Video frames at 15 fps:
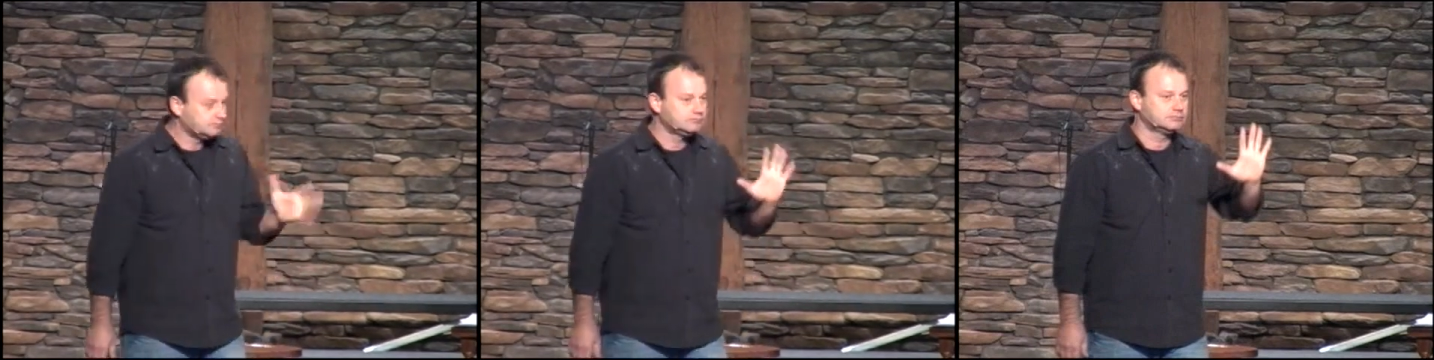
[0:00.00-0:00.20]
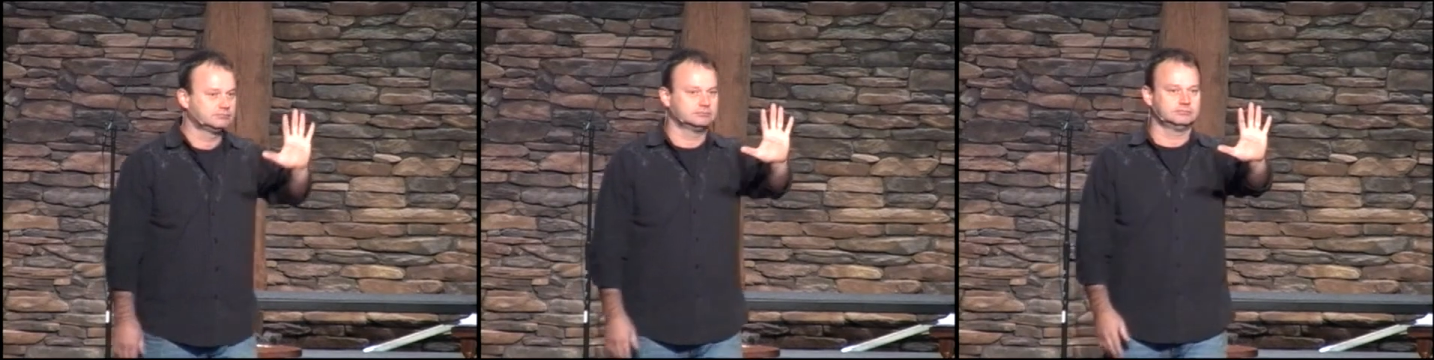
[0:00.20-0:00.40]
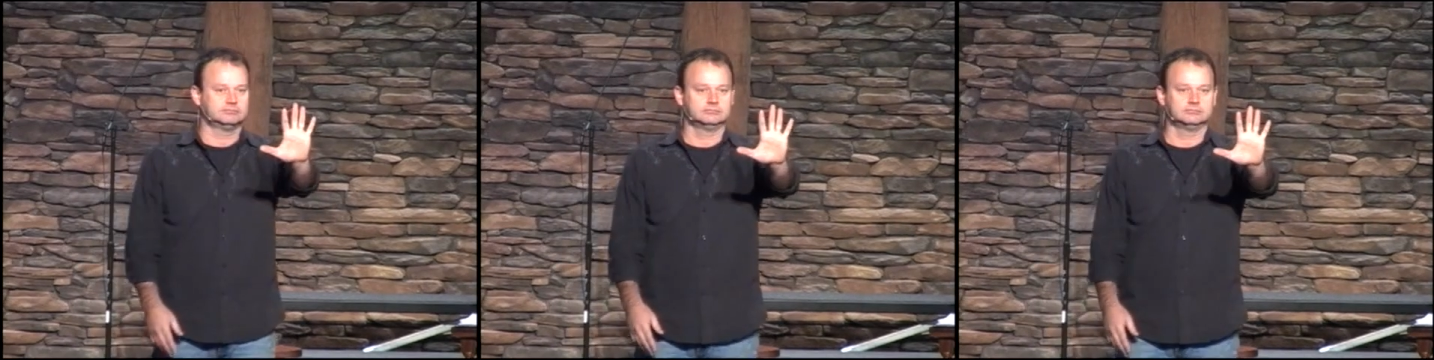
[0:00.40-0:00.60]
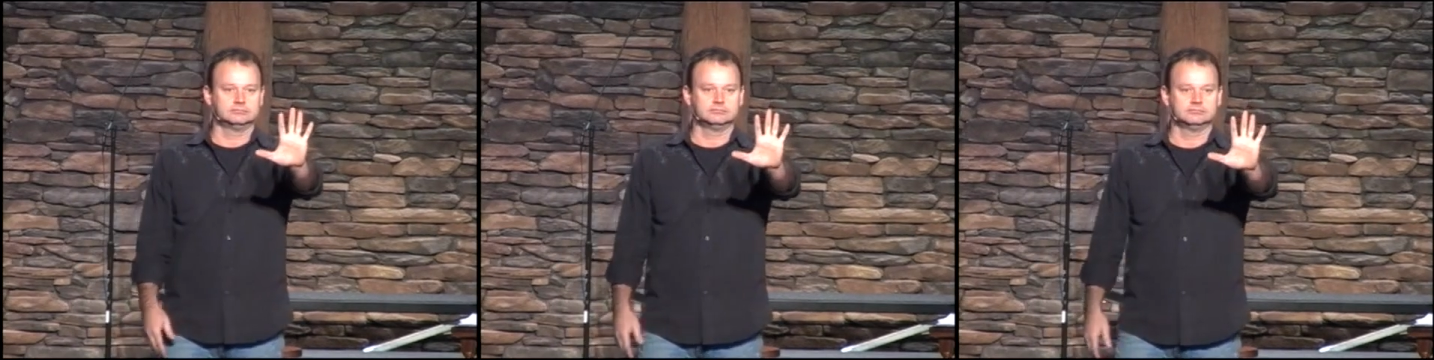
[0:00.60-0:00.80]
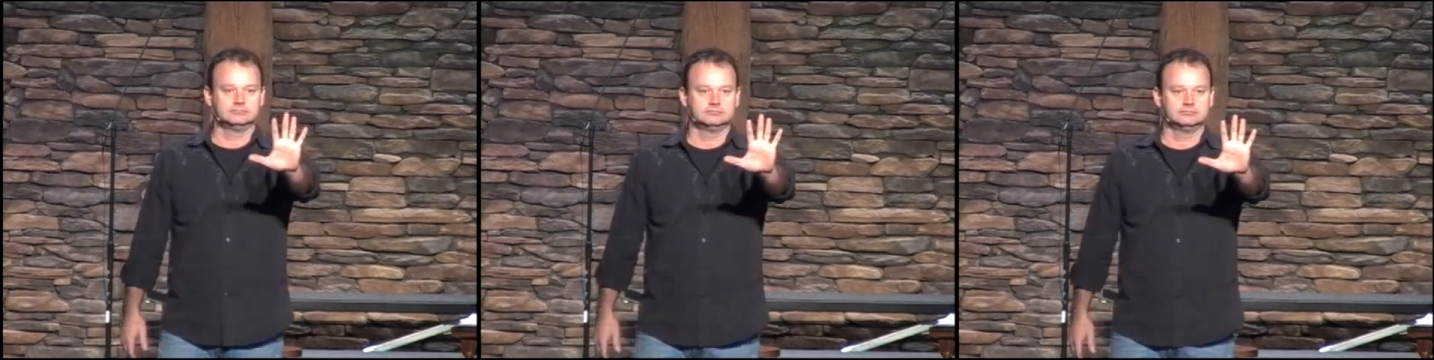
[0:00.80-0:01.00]

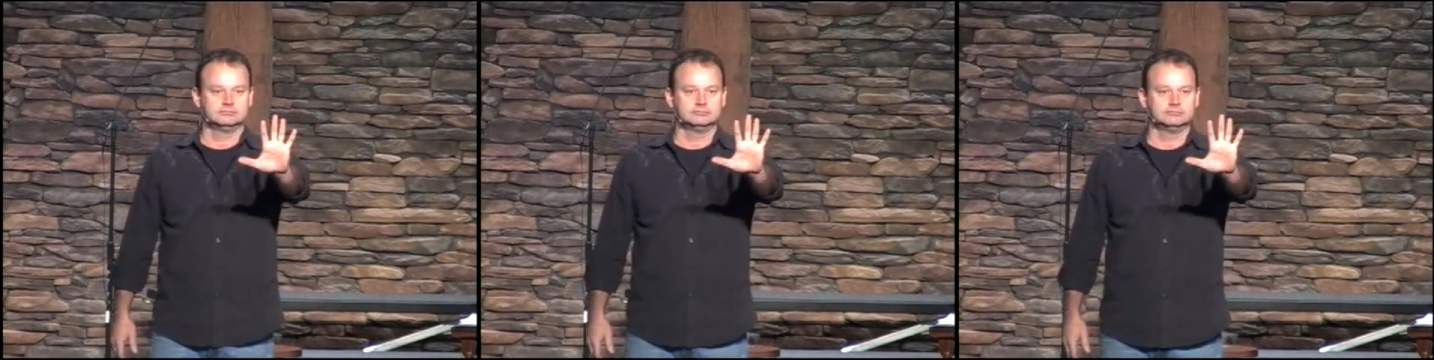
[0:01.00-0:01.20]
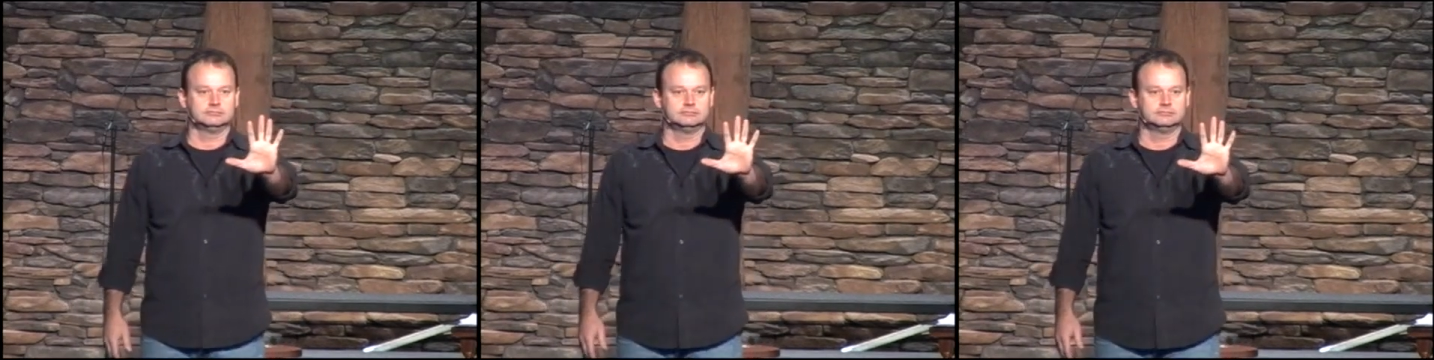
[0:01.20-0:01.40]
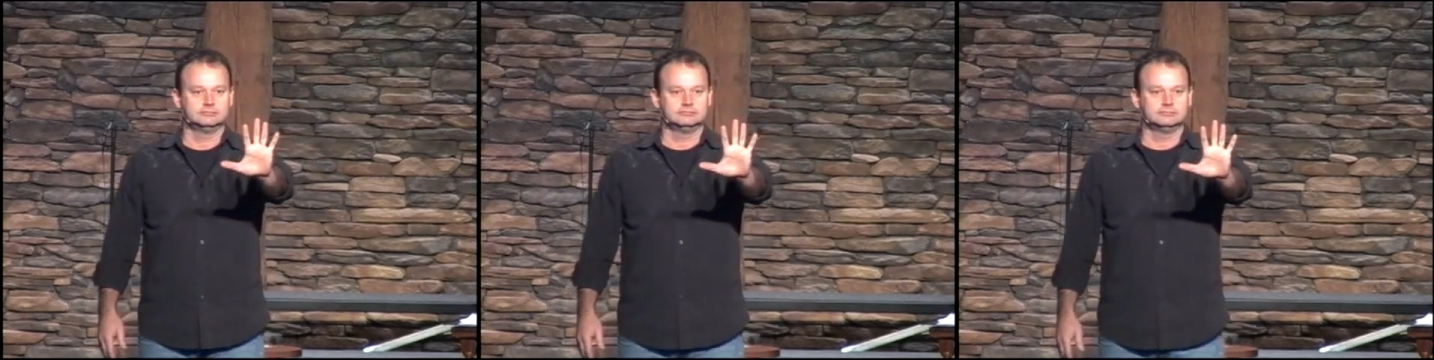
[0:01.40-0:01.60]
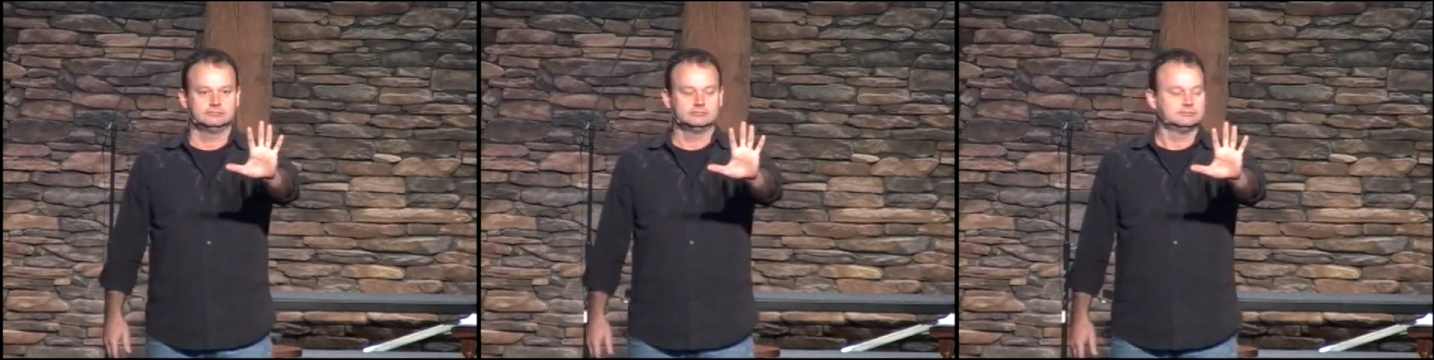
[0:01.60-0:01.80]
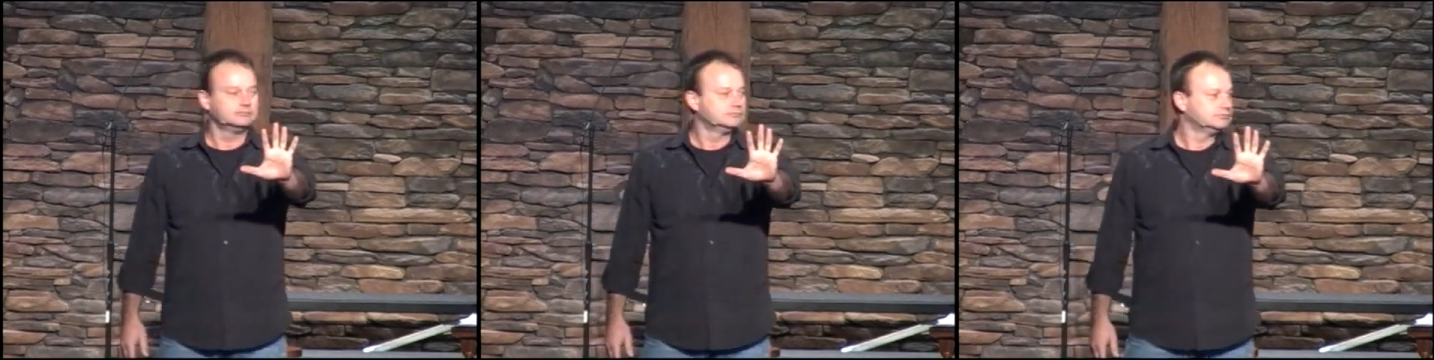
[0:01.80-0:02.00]

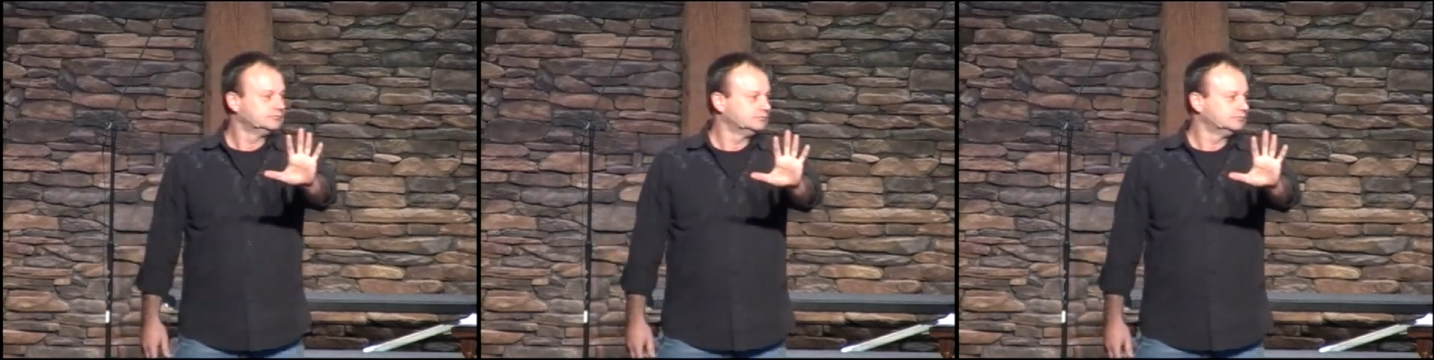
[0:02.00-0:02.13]
Nobody speaks.